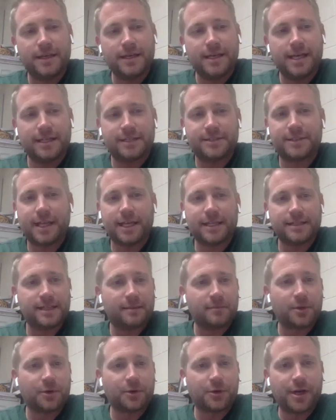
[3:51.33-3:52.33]
it's things
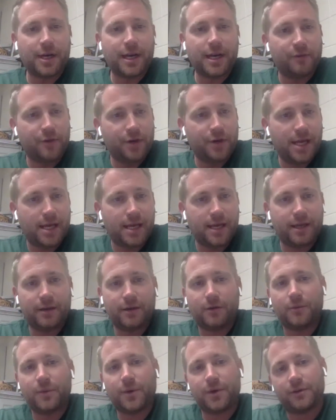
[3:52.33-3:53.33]
I'm learning every day,
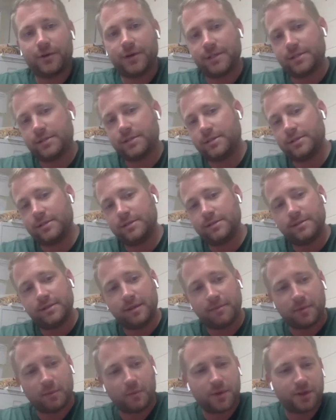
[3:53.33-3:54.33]
whether it's
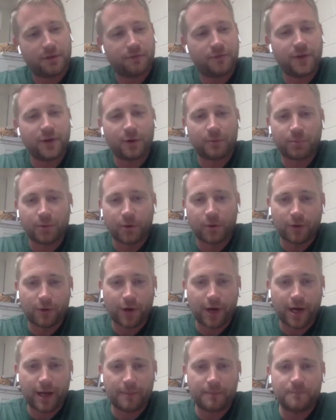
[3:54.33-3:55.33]
something with the feeder
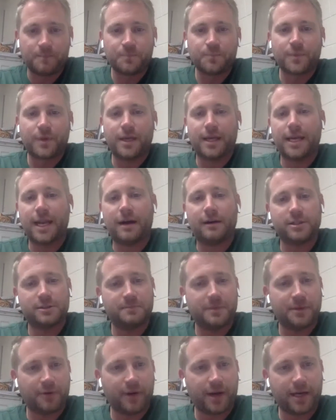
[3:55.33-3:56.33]
program and how it's
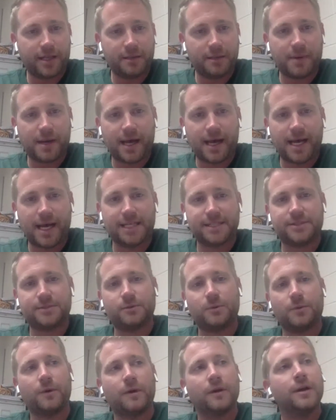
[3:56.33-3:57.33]
been ran in the past,
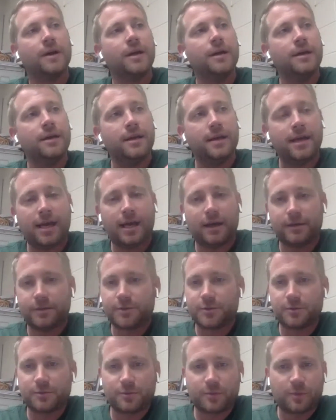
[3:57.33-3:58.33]
or how
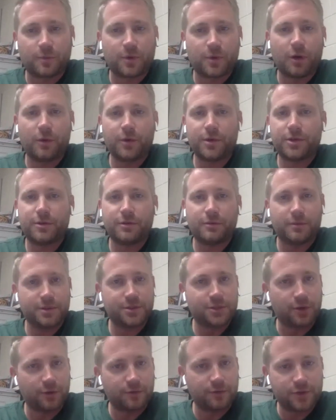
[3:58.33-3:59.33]
it's going to
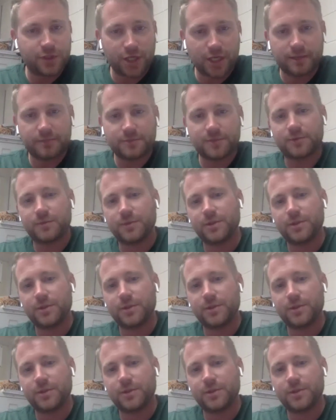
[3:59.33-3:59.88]
reserve gyms,